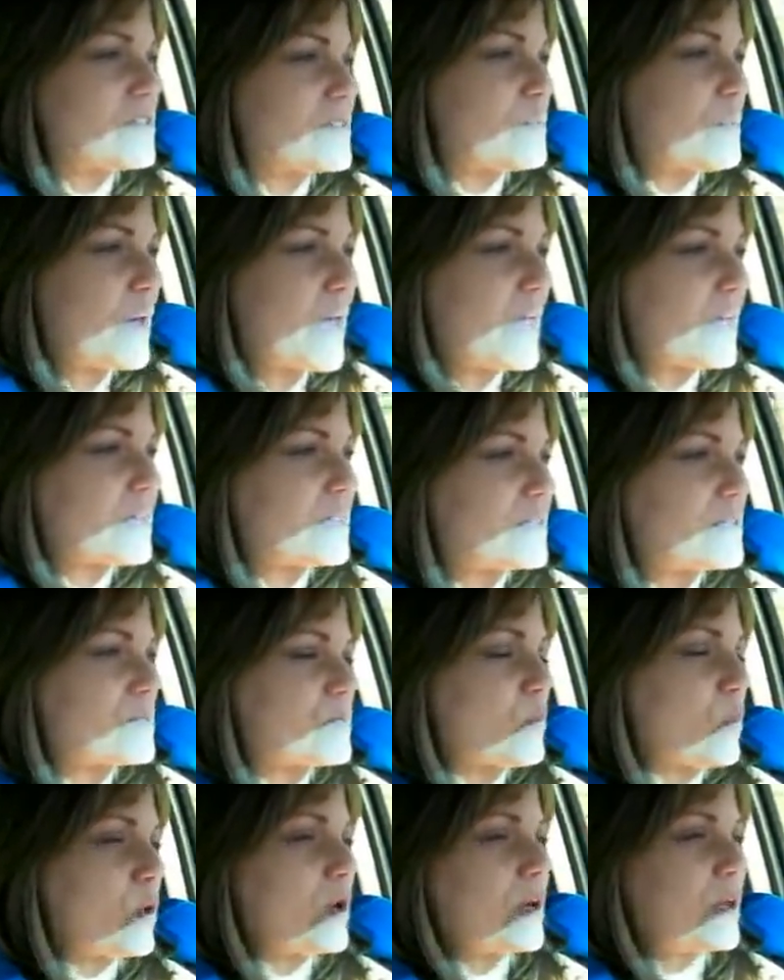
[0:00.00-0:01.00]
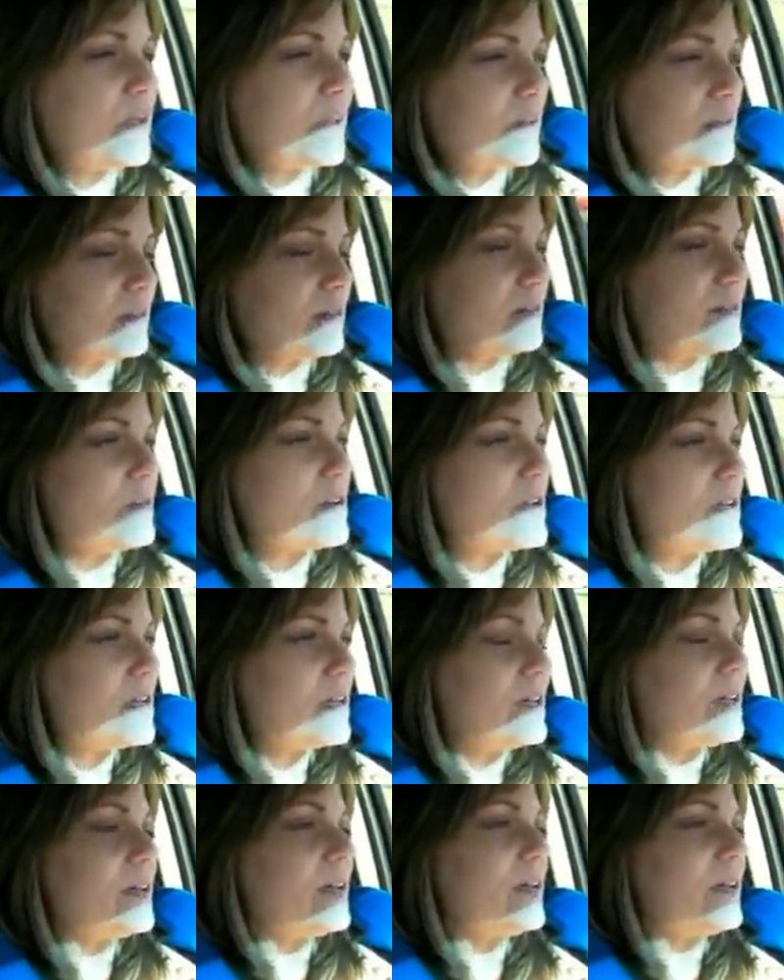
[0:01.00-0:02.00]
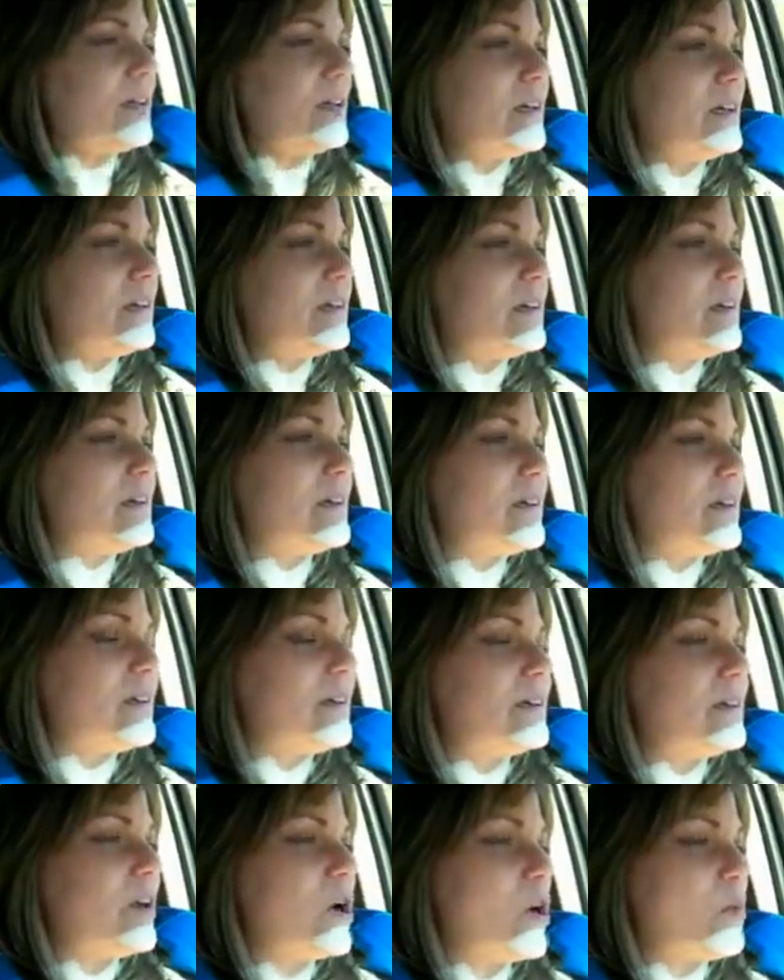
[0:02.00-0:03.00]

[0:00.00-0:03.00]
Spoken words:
the bank this morning and